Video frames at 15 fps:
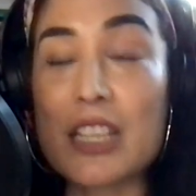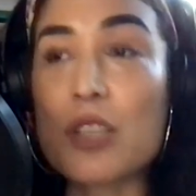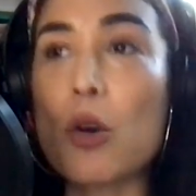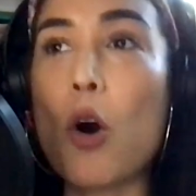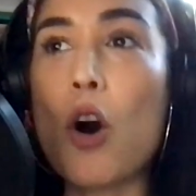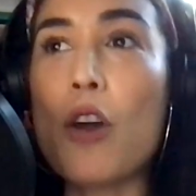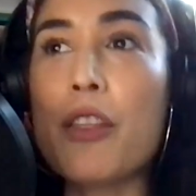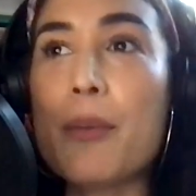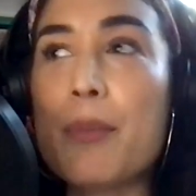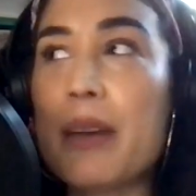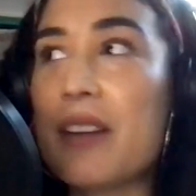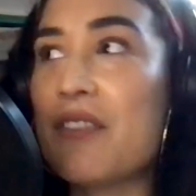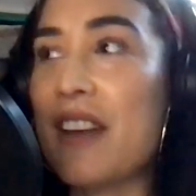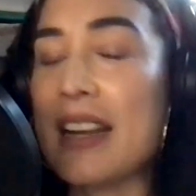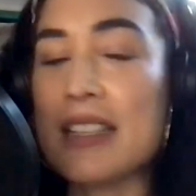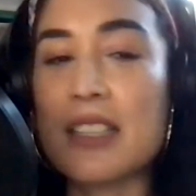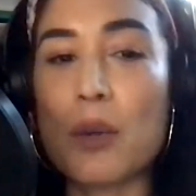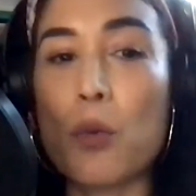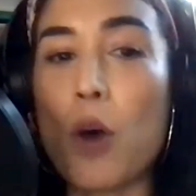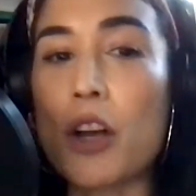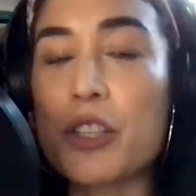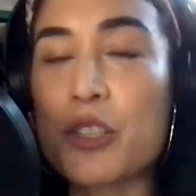So all the big
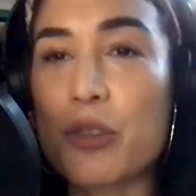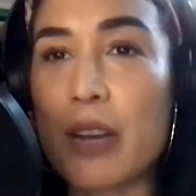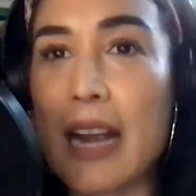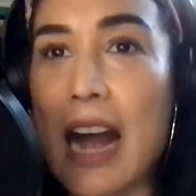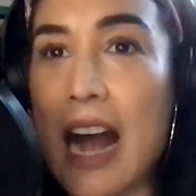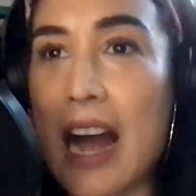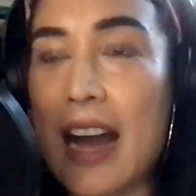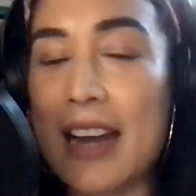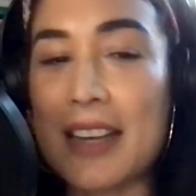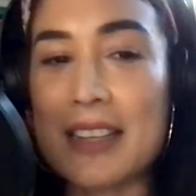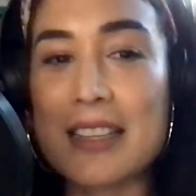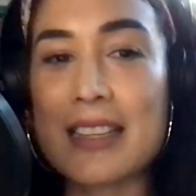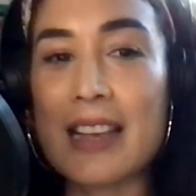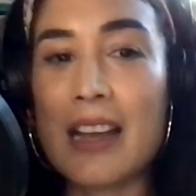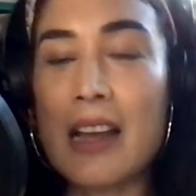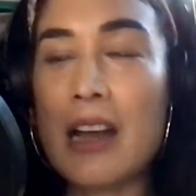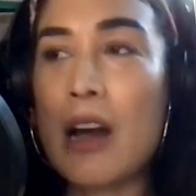fancy Wall Street guys,